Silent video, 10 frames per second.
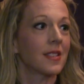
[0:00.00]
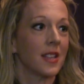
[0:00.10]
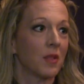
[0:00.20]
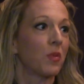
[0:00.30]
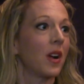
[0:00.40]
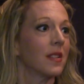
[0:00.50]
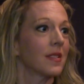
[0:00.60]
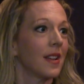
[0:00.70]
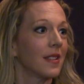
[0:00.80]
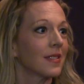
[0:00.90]
to see the
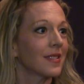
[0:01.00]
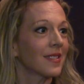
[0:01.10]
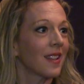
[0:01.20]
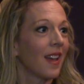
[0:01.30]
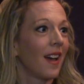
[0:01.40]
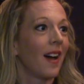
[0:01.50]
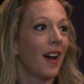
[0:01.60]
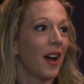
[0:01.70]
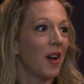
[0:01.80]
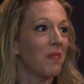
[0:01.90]
process.
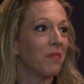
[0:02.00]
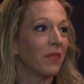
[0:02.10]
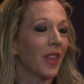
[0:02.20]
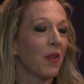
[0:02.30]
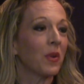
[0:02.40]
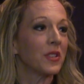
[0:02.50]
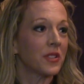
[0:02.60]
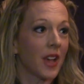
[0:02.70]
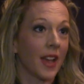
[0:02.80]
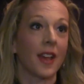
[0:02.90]
I
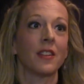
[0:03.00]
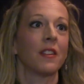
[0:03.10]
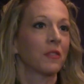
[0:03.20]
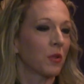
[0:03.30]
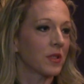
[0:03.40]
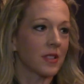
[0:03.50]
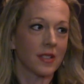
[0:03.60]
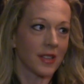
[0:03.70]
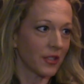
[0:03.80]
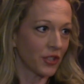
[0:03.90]
had, of course,
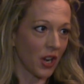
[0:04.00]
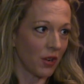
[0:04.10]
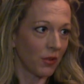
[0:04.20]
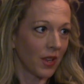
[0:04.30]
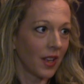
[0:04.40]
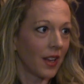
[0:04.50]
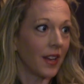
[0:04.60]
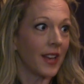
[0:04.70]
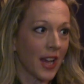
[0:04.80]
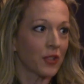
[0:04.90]
to see a show,
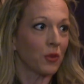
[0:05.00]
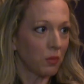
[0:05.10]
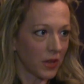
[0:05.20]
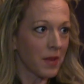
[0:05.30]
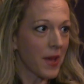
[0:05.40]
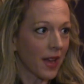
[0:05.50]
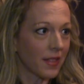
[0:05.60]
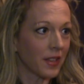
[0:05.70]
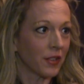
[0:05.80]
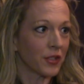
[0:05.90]
an actual playback
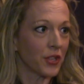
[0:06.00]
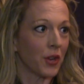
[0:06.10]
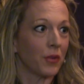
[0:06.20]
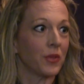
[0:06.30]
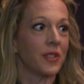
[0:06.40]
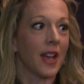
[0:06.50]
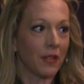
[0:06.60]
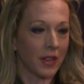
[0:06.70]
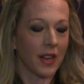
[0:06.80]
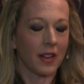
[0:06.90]
theater show
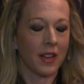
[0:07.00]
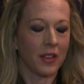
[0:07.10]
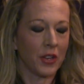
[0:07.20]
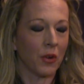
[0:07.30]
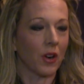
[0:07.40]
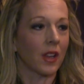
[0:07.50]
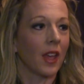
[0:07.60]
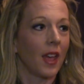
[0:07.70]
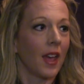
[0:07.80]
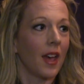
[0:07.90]
down in New York,
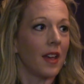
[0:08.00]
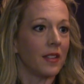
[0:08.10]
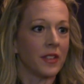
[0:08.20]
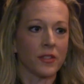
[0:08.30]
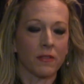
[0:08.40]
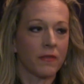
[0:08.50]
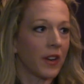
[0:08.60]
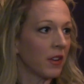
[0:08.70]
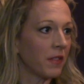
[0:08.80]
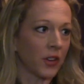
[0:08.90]
and these are
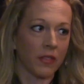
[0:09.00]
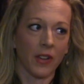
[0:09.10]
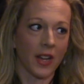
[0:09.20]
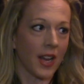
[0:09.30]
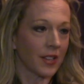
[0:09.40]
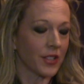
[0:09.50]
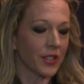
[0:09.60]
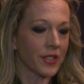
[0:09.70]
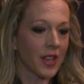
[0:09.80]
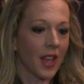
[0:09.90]
very, very fine
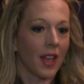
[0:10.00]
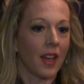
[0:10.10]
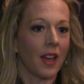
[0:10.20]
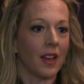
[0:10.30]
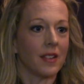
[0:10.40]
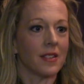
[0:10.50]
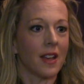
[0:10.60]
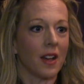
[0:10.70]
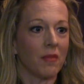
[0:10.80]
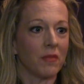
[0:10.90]
actors, and
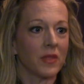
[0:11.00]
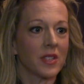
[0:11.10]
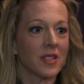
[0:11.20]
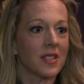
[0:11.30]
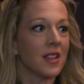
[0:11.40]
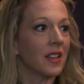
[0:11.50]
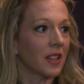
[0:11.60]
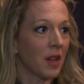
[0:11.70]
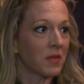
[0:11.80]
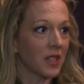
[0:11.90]
to see
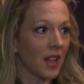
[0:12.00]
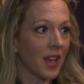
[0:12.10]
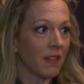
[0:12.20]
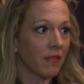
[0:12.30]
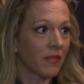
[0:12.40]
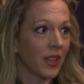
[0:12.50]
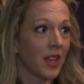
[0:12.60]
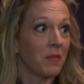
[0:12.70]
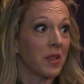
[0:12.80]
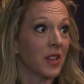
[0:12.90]
it come to life.
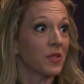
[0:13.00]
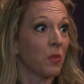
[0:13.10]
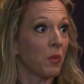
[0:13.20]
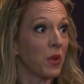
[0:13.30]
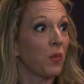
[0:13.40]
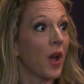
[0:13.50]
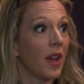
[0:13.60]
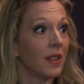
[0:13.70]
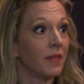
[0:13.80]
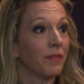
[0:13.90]
Because when we
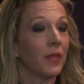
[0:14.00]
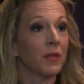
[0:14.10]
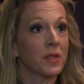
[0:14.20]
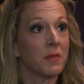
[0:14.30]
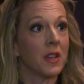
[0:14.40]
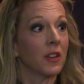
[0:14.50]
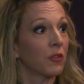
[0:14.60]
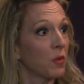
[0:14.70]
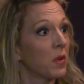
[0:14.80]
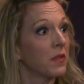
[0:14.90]
went, it was me and a
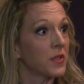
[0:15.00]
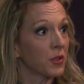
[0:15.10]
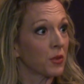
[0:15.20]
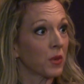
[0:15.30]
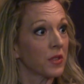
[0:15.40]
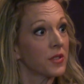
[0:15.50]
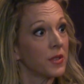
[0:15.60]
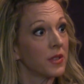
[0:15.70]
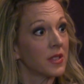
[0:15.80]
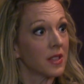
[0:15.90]
group of social work
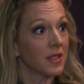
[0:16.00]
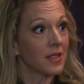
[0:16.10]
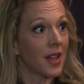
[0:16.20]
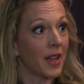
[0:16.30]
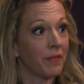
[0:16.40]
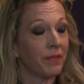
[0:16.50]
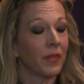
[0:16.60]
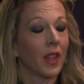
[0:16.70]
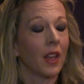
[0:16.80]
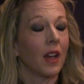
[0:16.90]
students at the time.
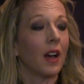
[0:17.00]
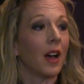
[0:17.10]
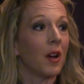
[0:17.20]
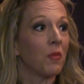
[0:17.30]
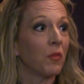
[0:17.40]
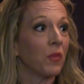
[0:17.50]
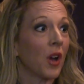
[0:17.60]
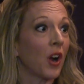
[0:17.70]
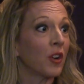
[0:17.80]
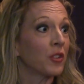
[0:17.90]

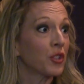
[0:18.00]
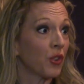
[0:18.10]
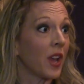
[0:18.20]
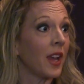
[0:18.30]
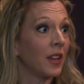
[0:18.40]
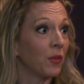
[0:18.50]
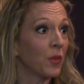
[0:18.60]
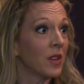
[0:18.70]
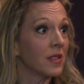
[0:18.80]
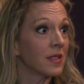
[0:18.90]
Our train
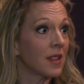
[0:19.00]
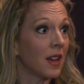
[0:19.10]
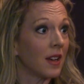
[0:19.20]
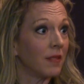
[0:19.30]
was